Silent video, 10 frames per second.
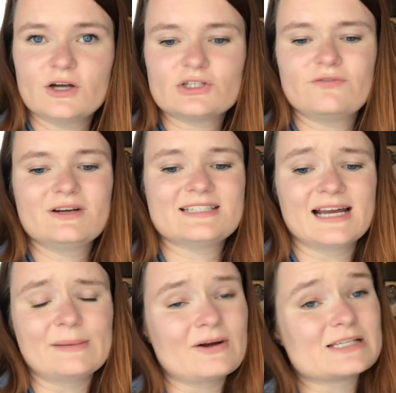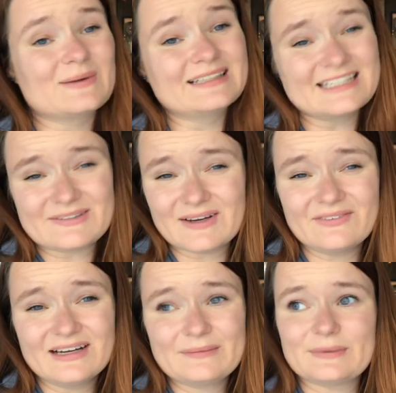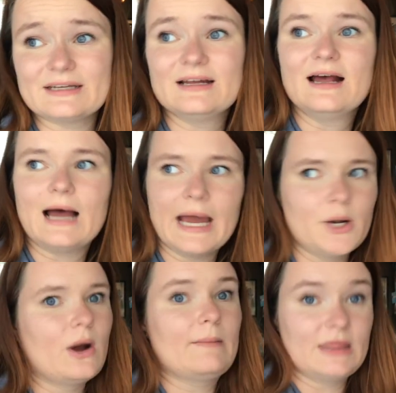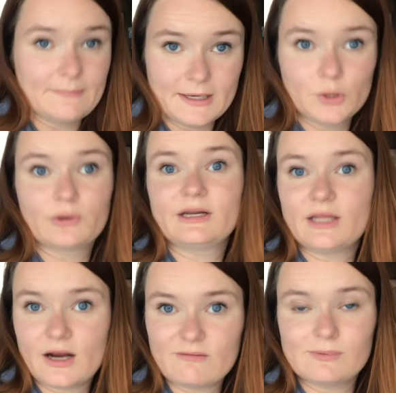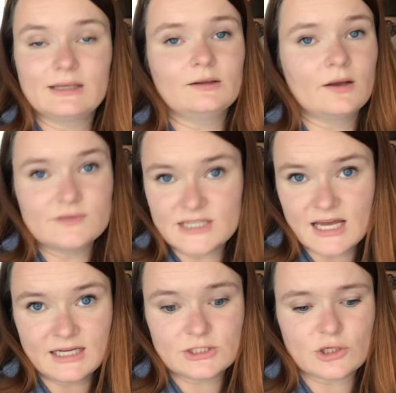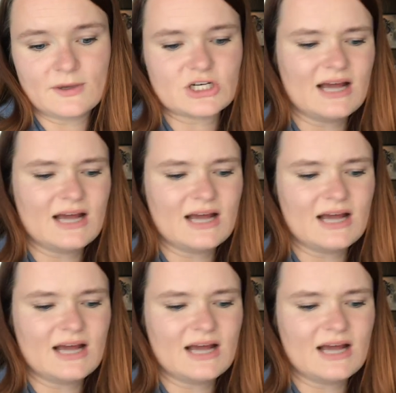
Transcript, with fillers: So far, Dani Brown's my least favorite, but I know I'm in the minority there. Everybody loves Dani so much.